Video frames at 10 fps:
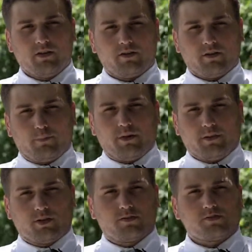the
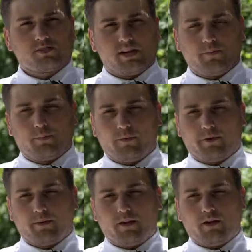biblical
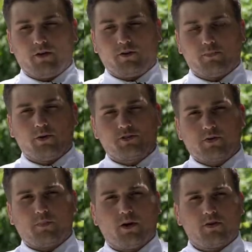standpoint. You put
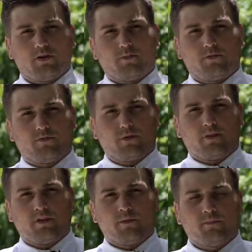your partner before
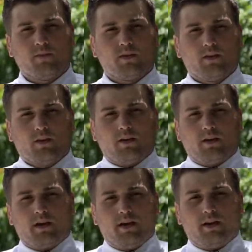them,
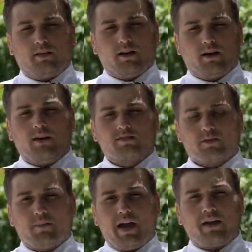and as a
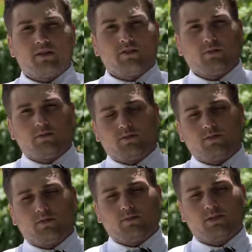man,
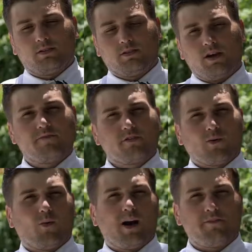you love
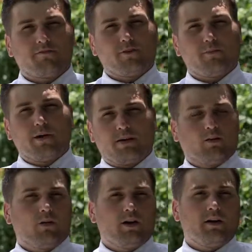your wife no
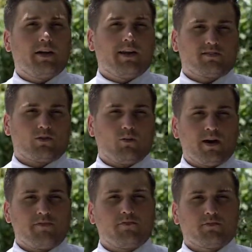matter what, and as a
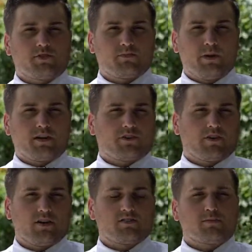wife, you respect your
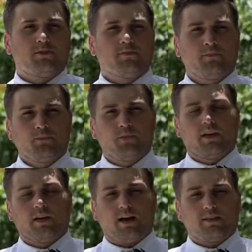husband.
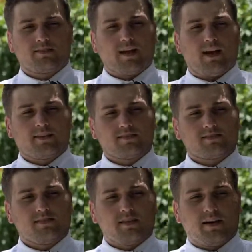And I can
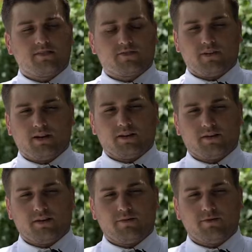see that it's very
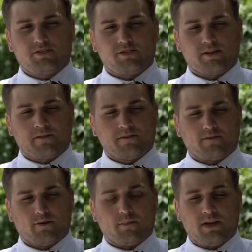good imaging
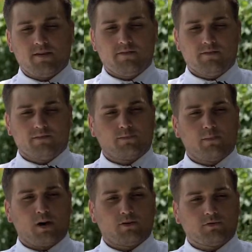for me,
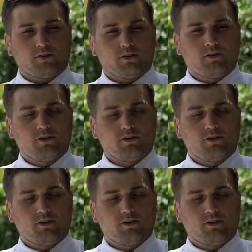model for